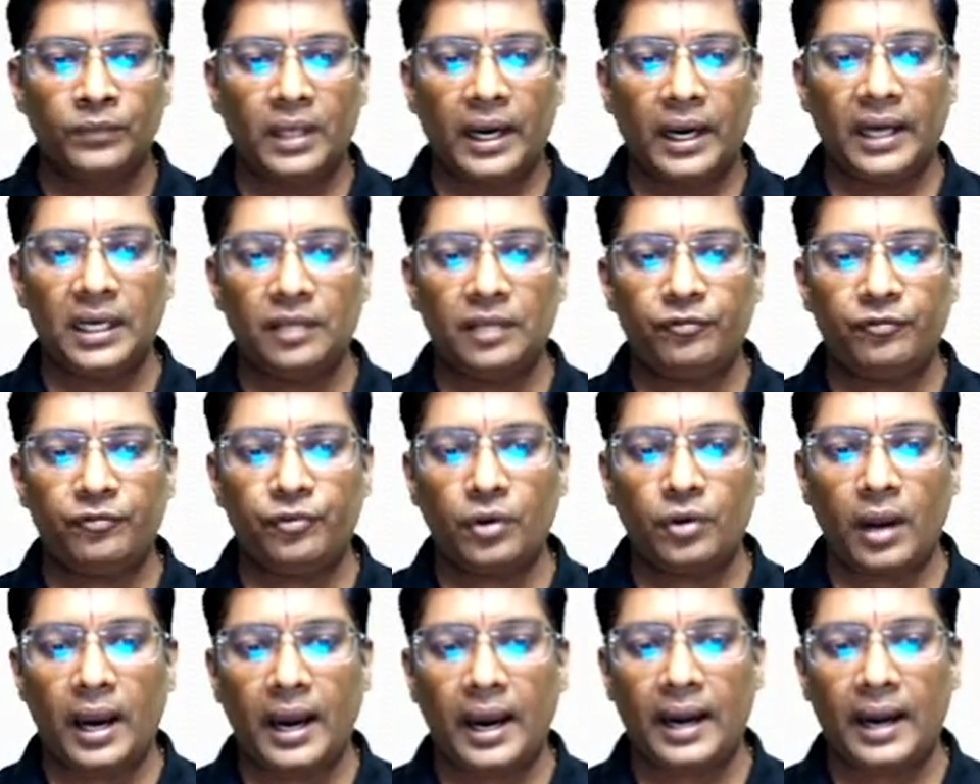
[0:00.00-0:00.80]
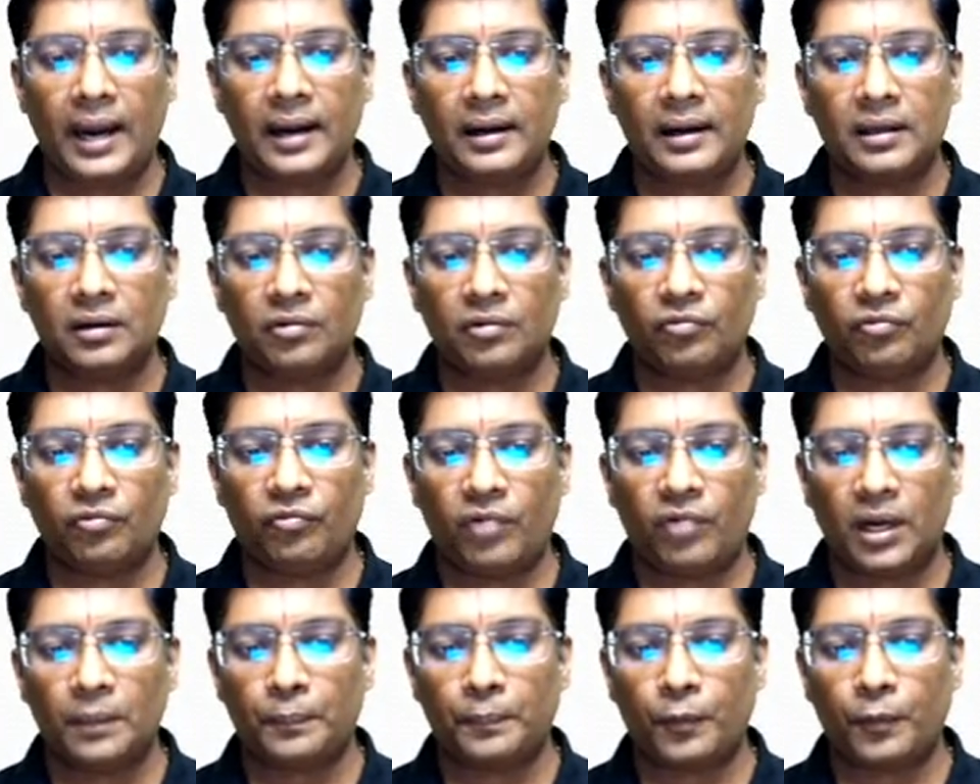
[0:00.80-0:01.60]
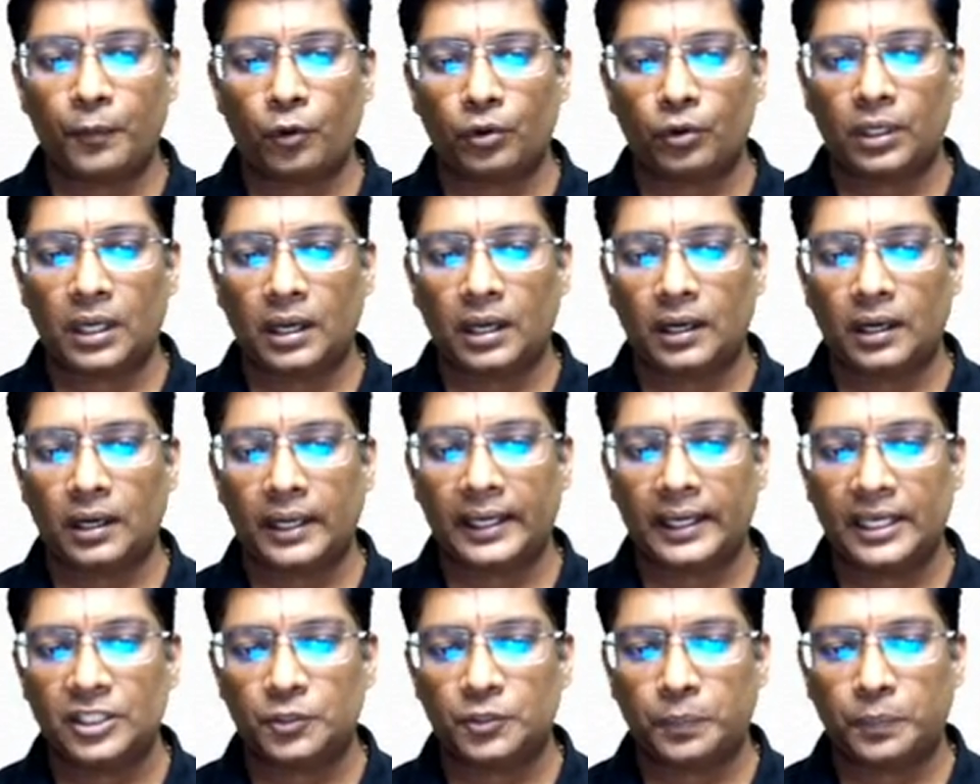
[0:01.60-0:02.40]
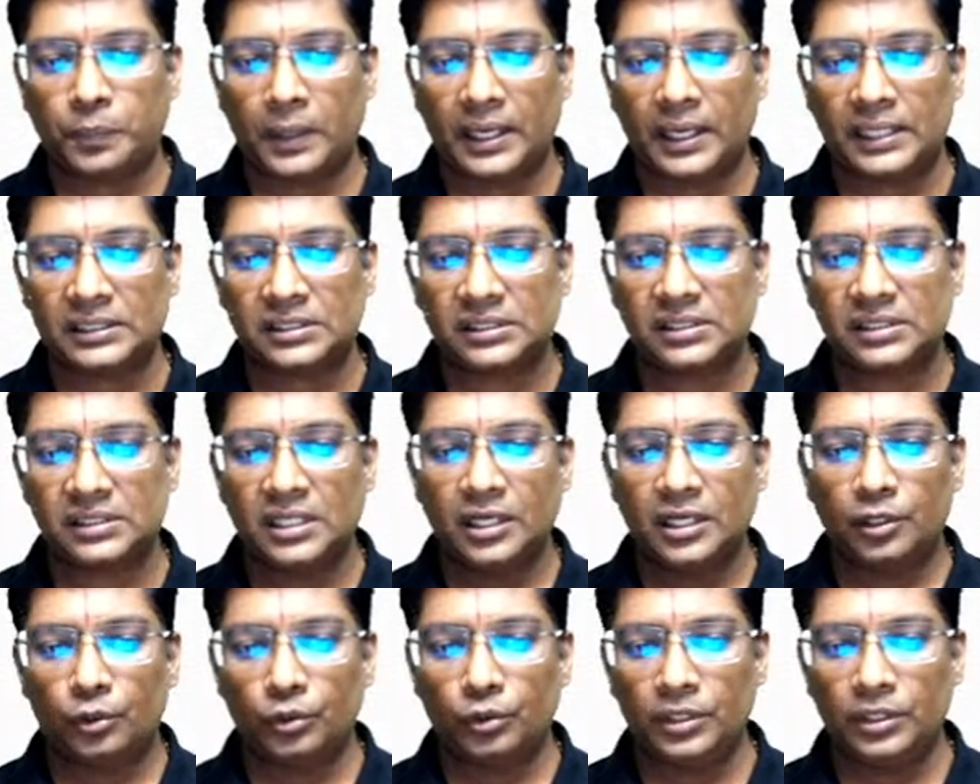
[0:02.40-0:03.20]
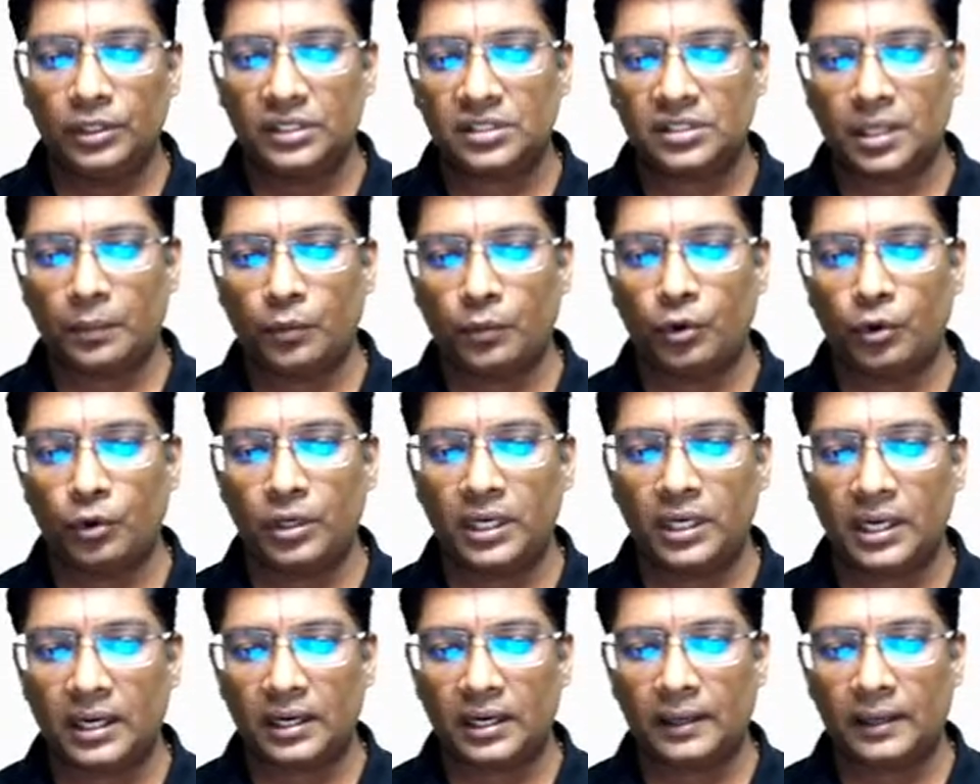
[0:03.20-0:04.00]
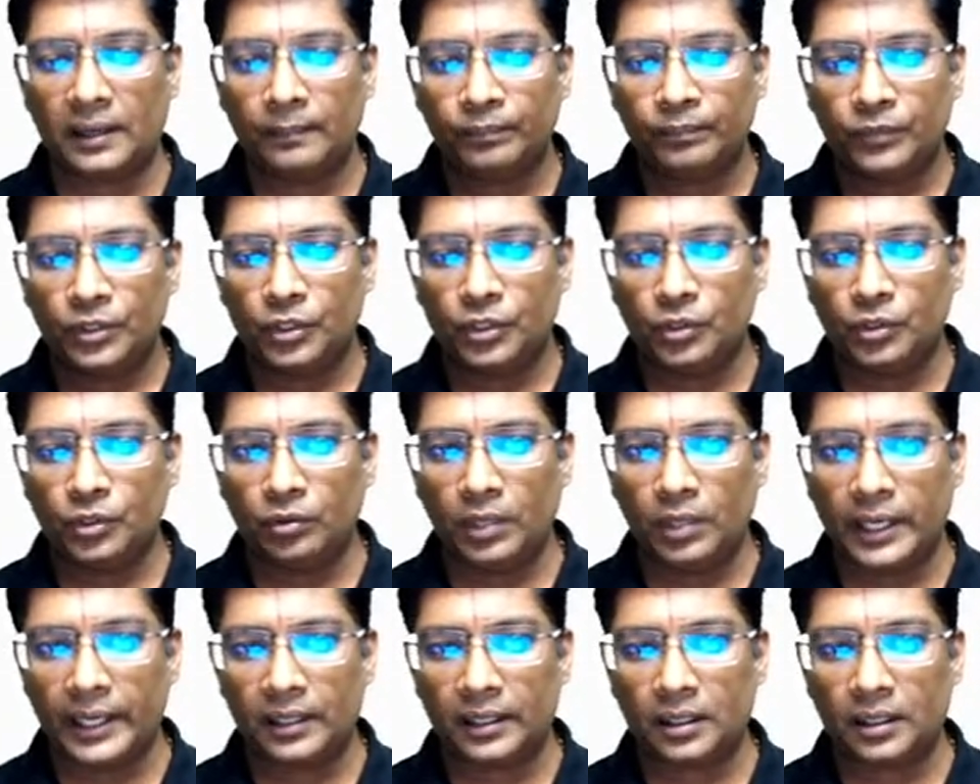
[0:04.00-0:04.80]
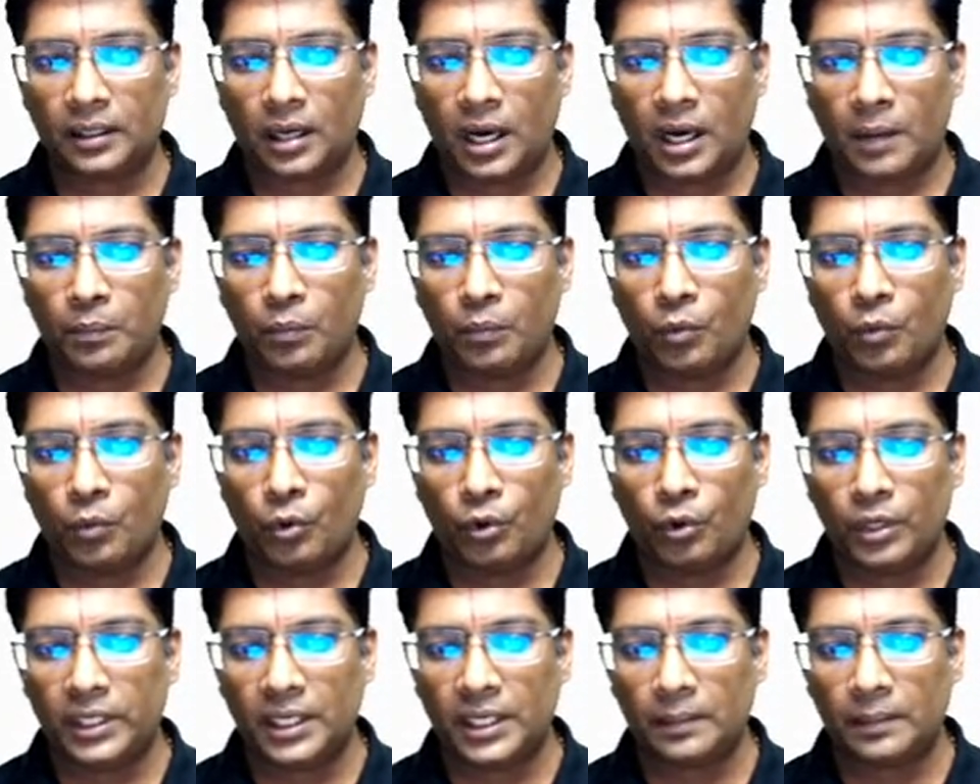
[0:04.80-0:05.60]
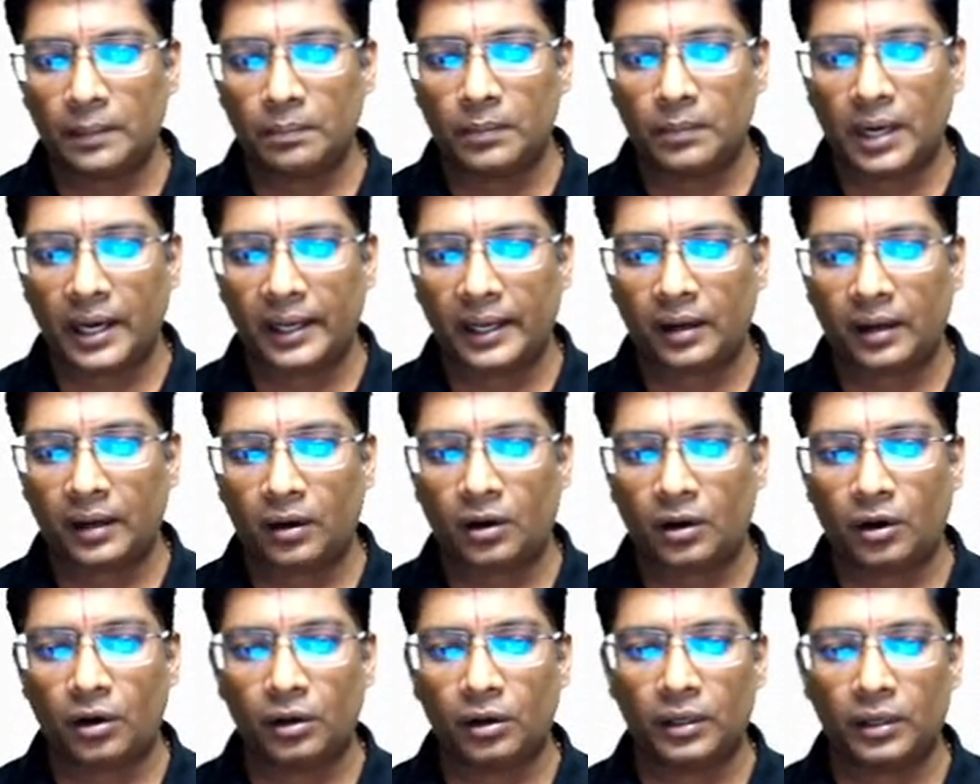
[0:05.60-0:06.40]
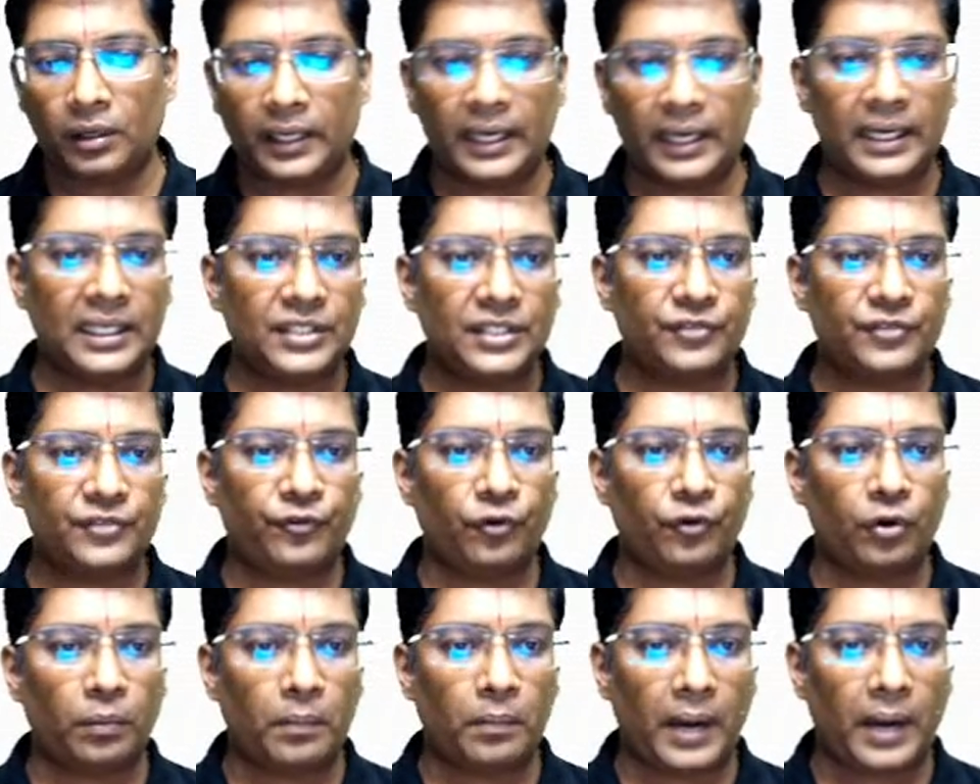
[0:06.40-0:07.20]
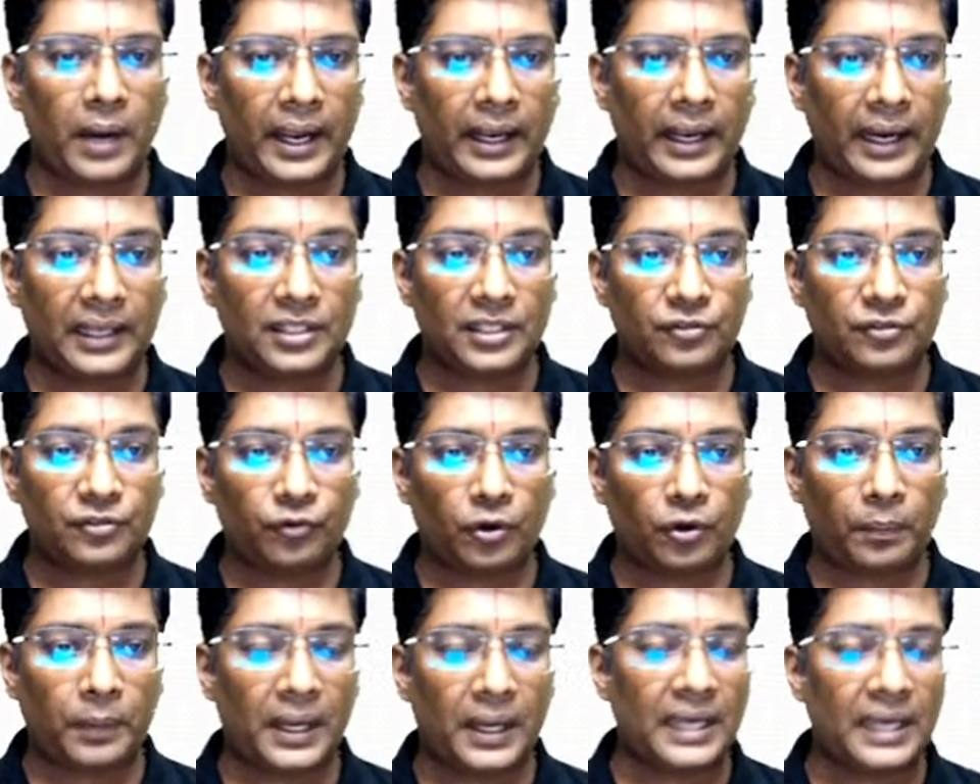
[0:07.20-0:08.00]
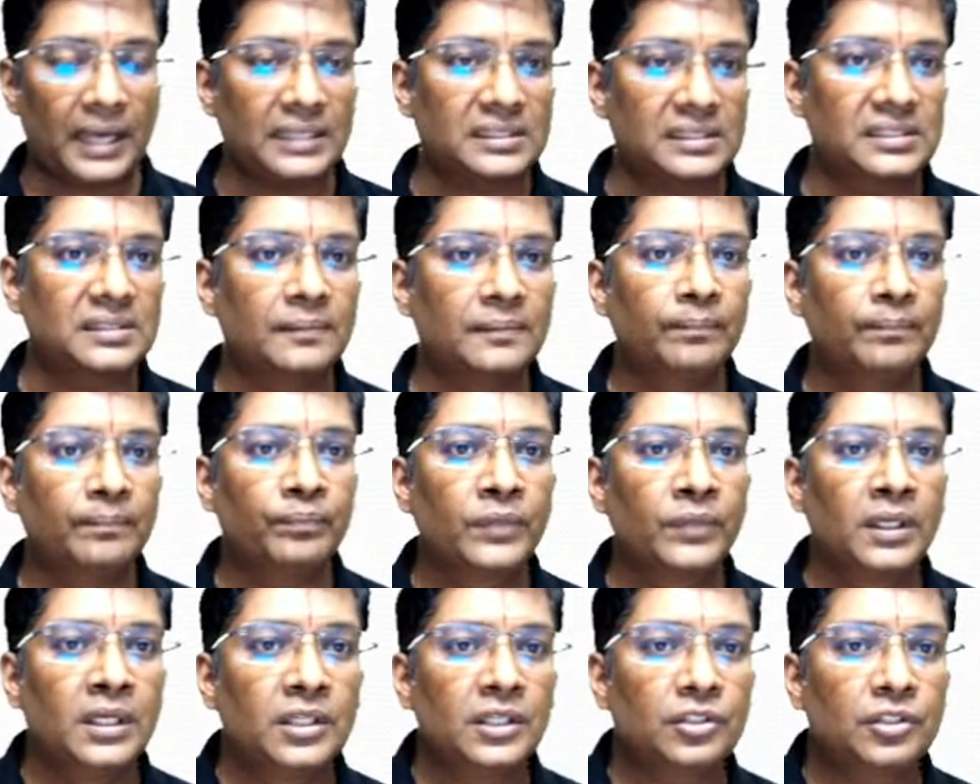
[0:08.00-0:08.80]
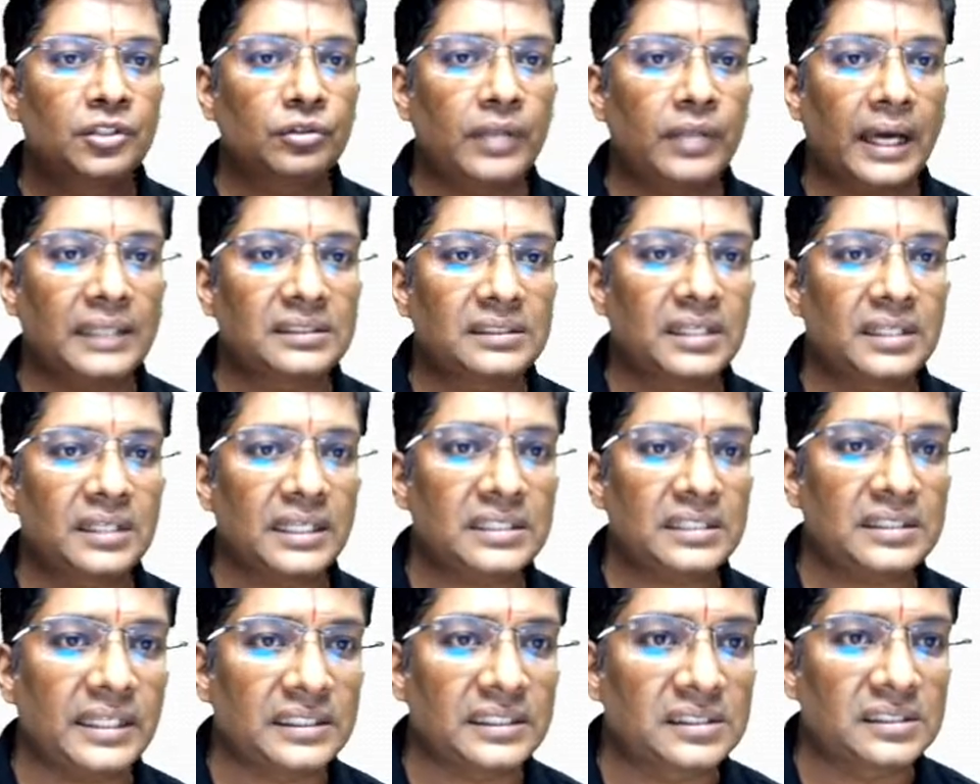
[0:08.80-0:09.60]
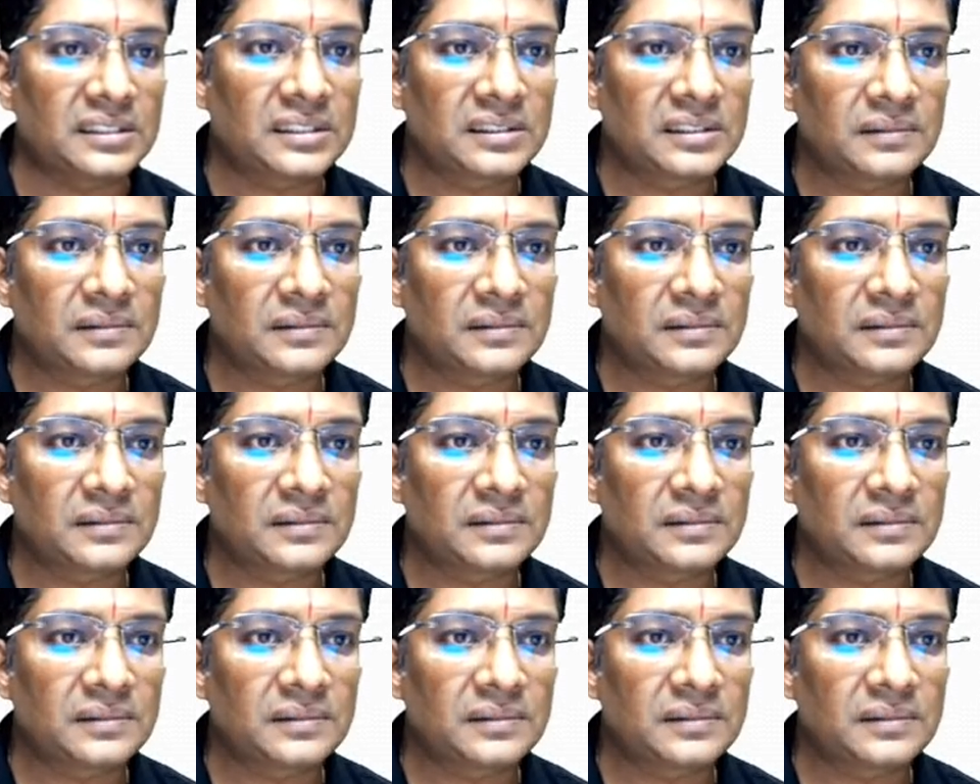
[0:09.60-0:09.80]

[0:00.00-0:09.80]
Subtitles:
And if you add one proton like H plus to this ammonia, you will get ammonium ion, NH4 plus. So the answer is this.